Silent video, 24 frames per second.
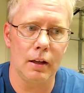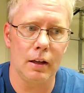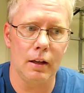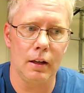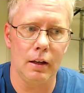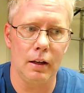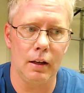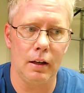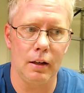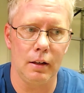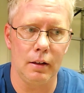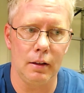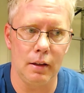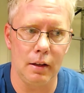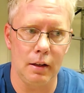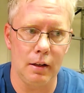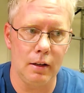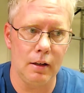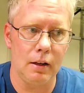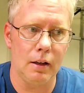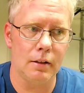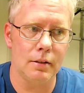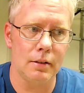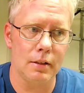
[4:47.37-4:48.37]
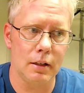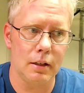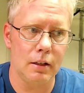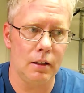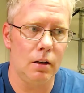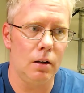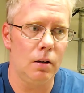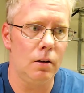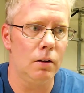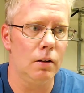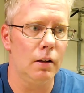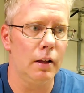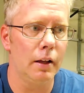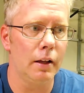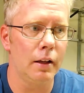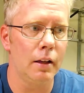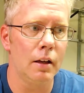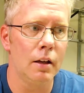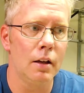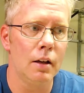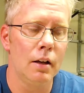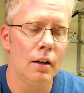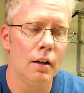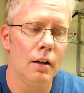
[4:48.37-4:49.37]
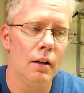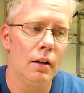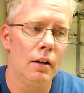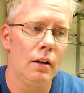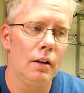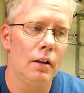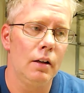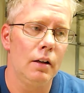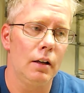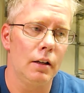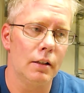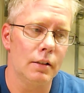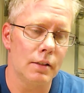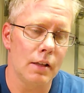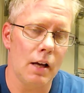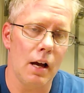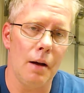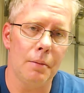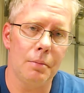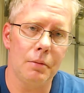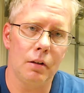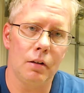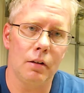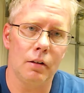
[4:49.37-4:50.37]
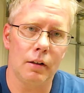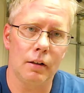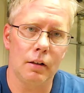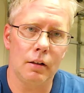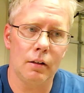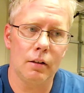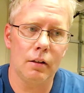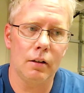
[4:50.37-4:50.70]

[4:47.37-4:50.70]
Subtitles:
And then next thing you know, like, I stopped and